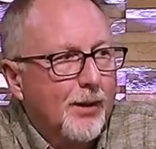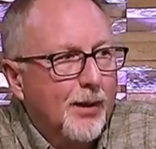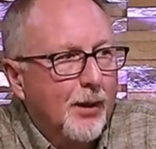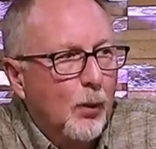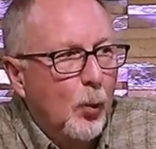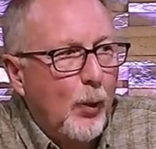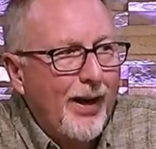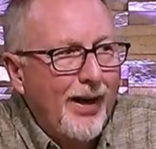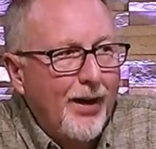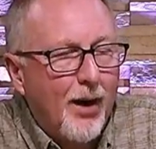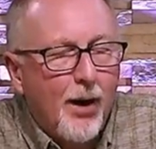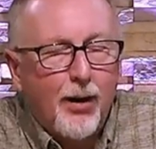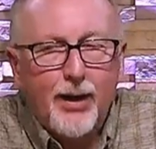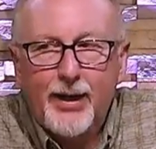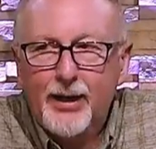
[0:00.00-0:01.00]
we
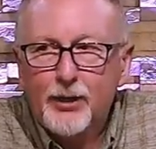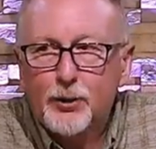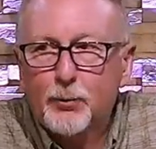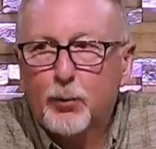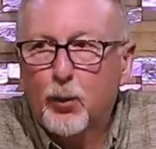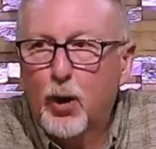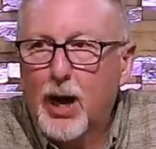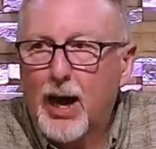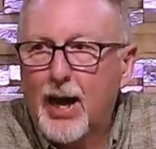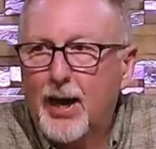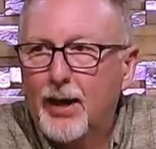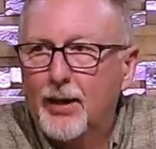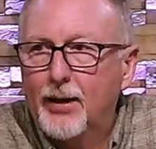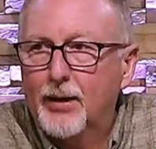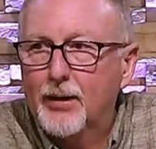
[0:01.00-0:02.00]
are his
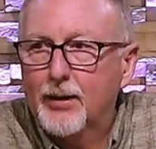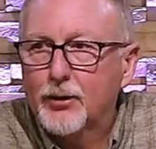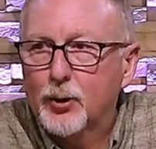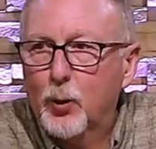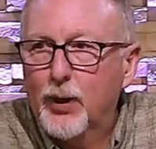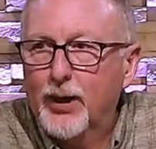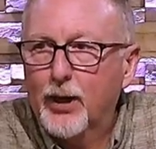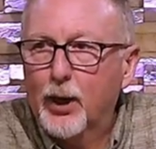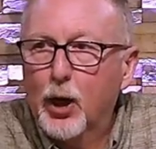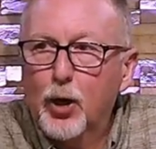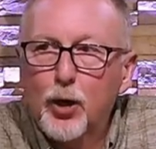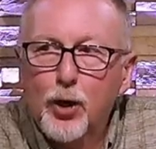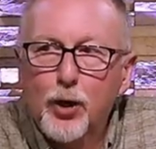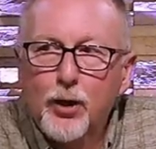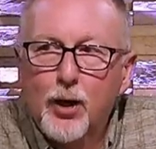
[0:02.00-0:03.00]
bride. And so we can
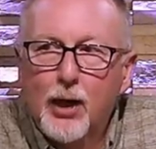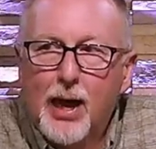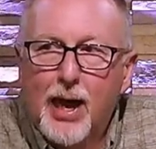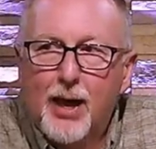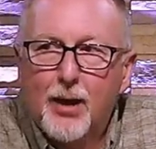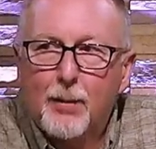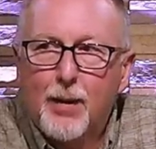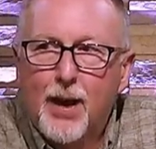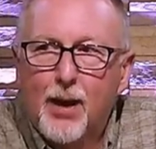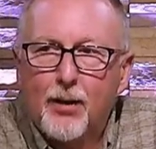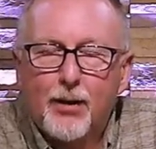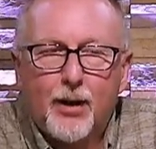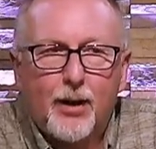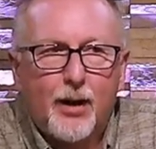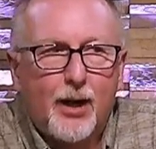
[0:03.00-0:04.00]
learn a lot about
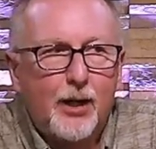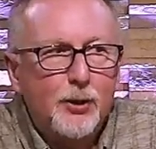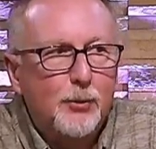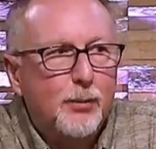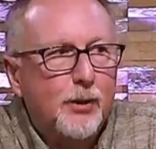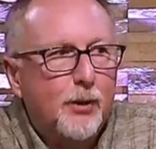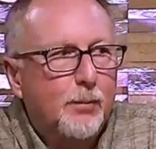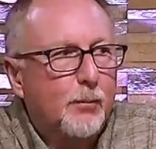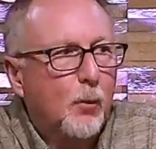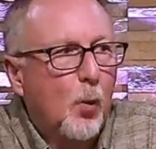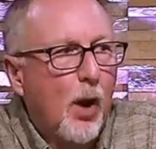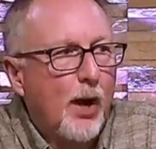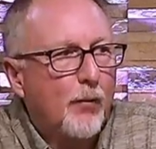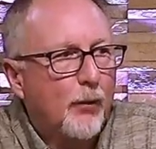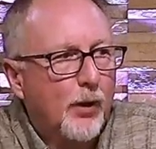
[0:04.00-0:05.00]
a husband
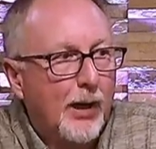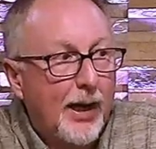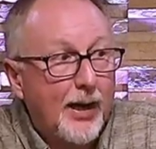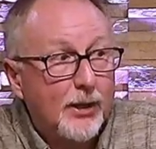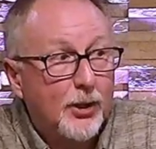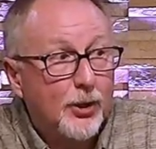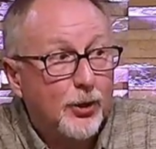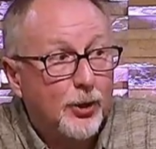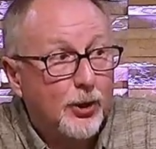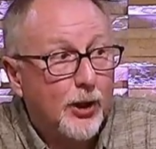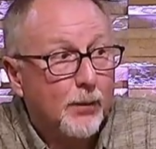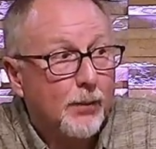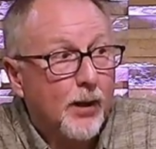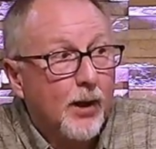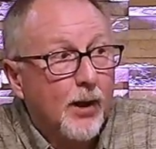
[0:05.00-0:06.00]
wife
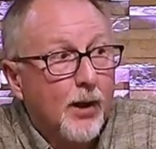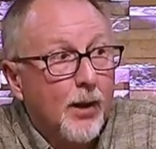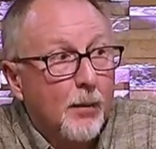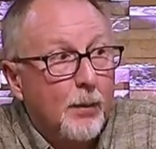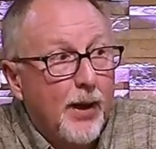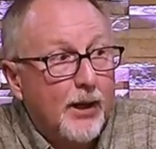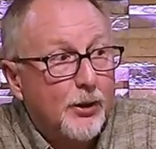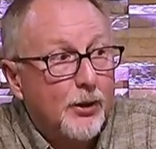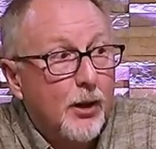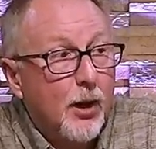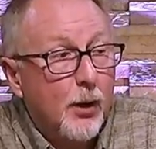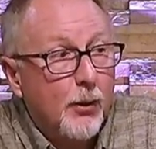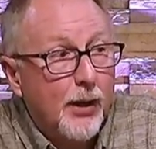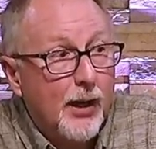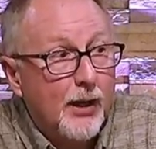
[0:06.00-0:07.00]
relationship based on
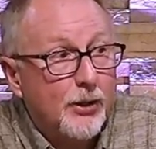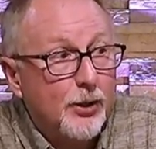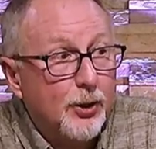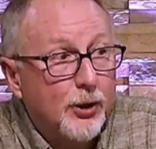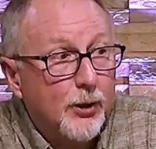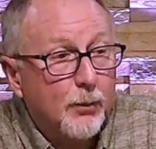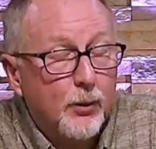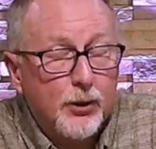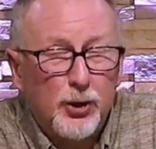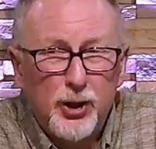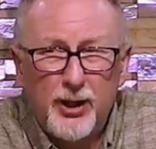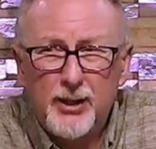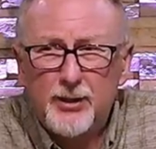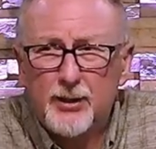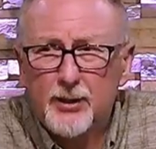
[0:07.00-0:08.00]
our relationship with
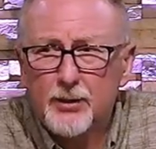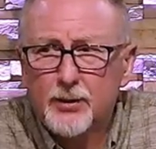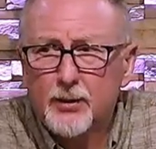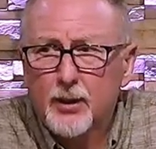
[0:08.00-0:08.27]
Jesus.